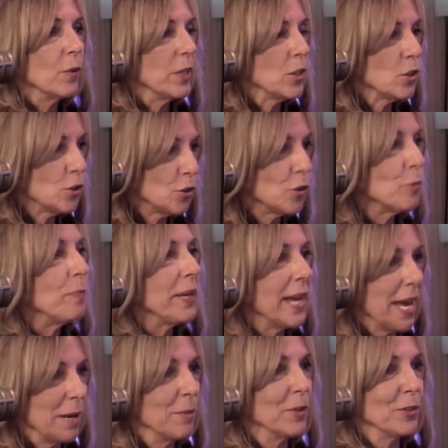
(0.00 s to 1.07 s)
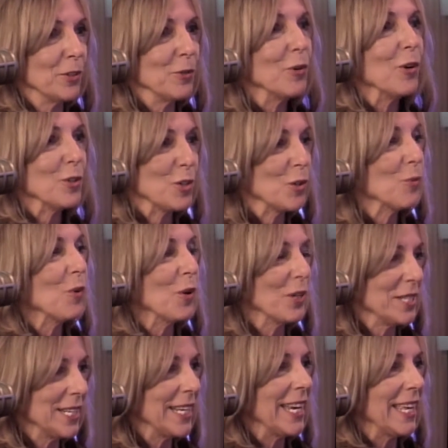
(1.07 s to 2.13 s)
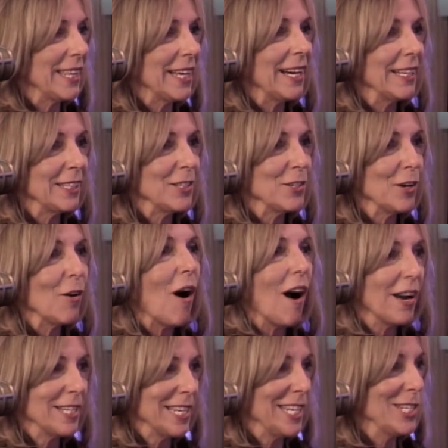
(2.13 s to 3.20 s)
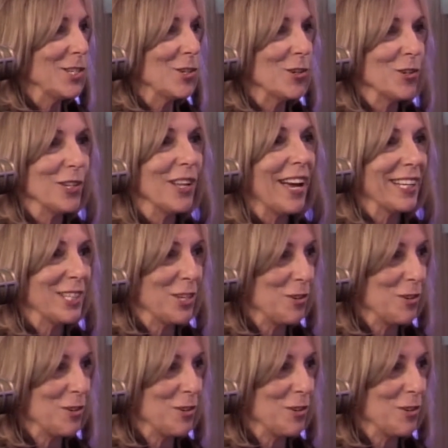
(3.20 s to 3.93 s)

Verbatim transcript: We should be able to, to work together. You know, I need you